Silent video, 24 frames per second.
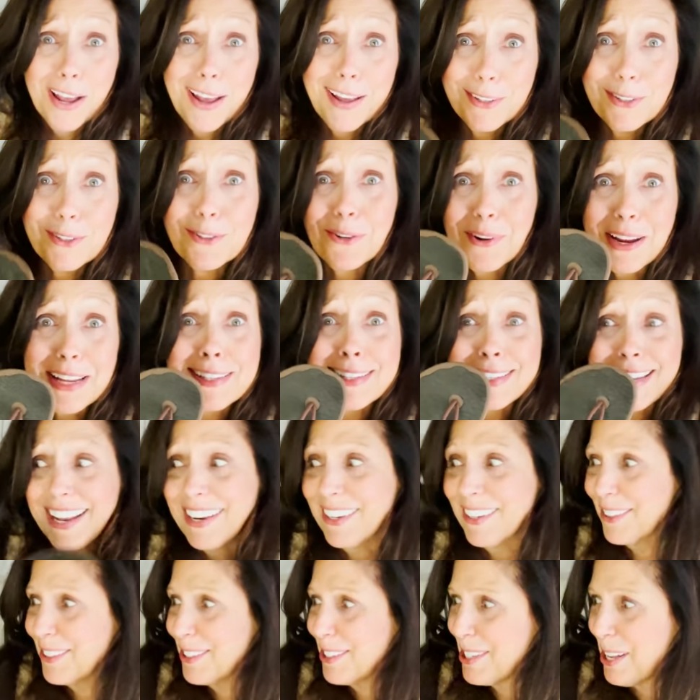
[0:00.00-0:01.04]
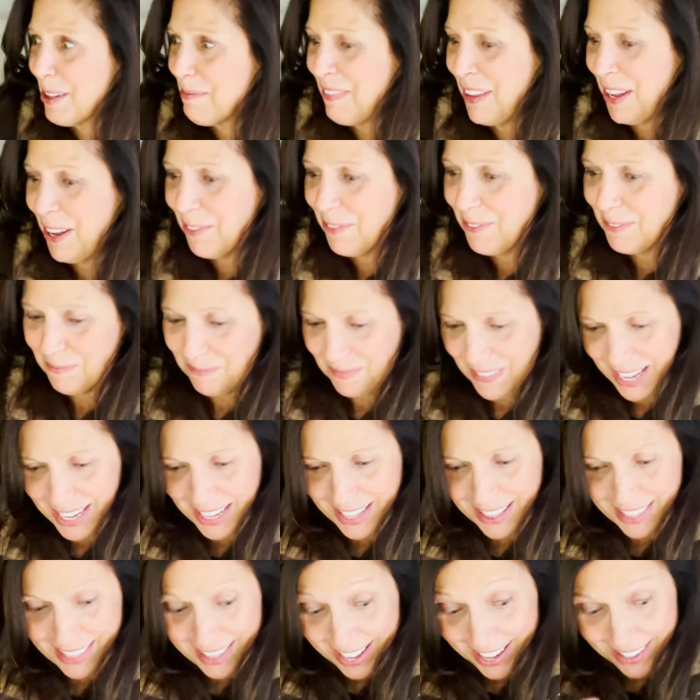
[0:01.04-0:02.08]
a dress sandal or something
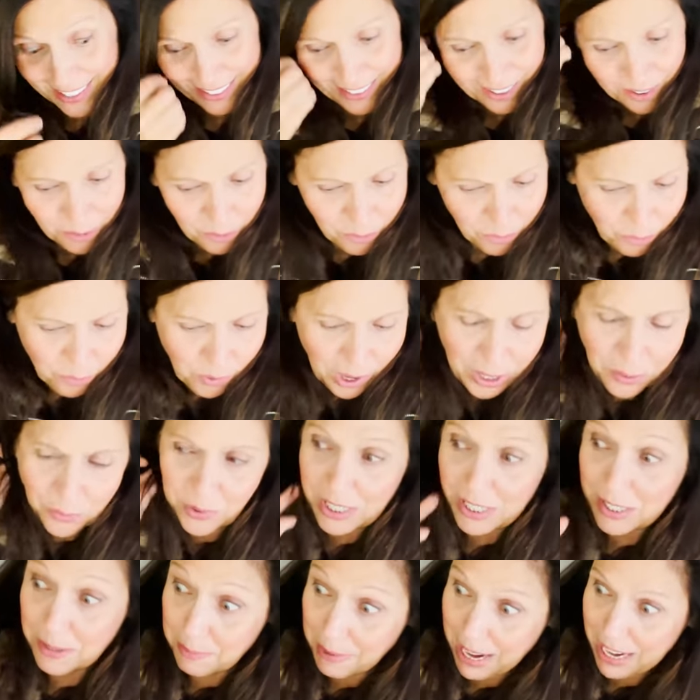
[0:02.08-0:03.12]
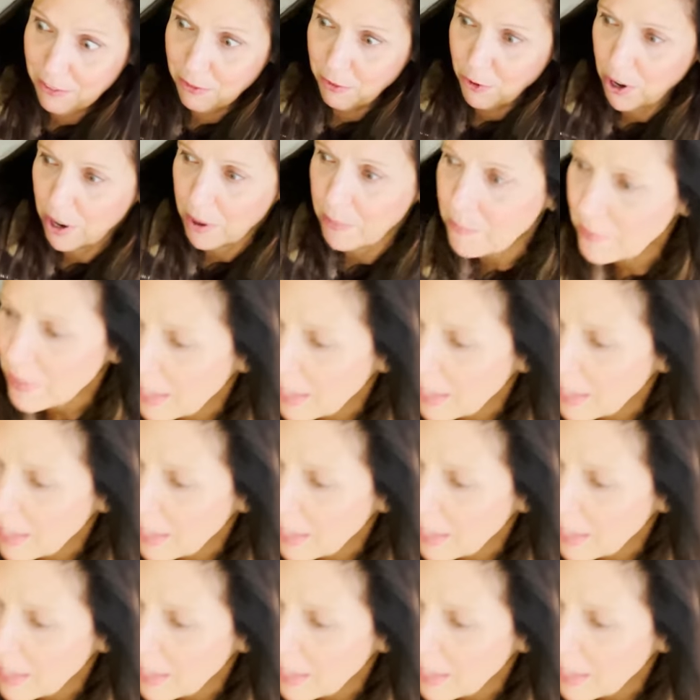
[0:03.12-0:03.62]
than what it was made for.